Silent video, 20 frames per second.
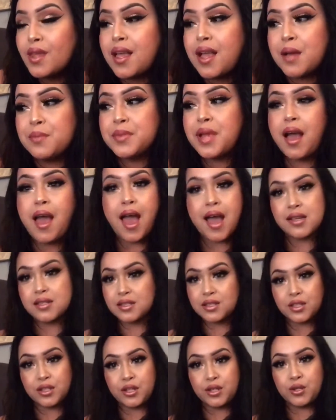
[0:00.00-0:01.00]
I'm not
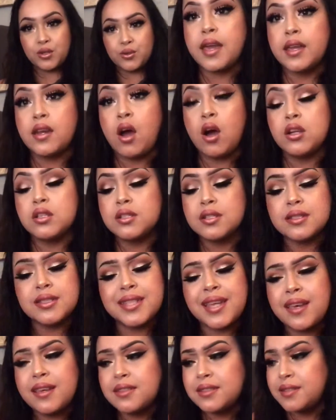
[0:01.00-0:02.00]
as cute. It all just
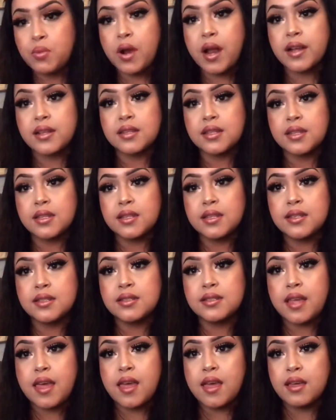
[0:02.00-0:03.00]
takes
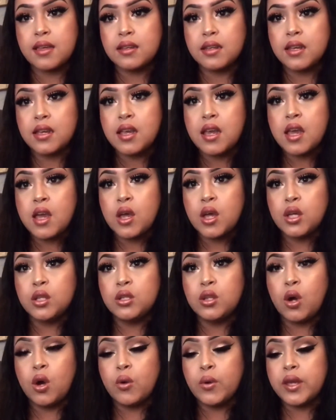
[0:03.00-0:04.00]
practice and
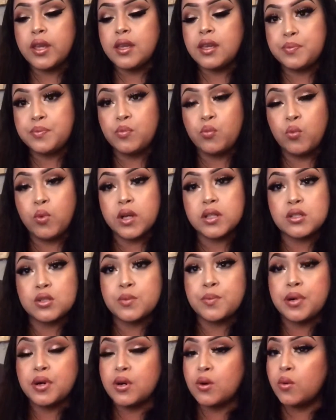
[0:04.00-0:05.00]
knowing what
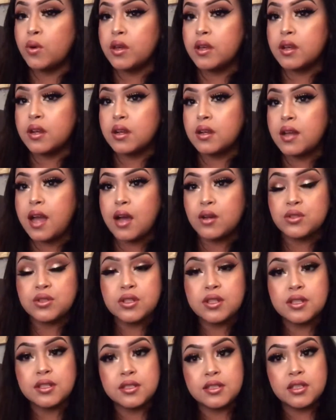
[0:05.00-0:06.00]
to put where, how
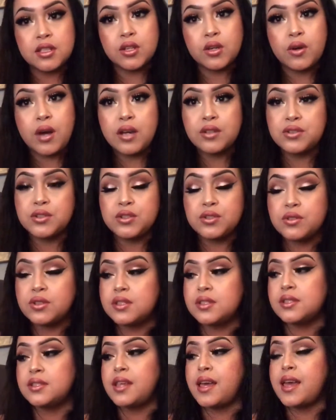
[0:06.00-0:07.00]
to conceal, how to do this and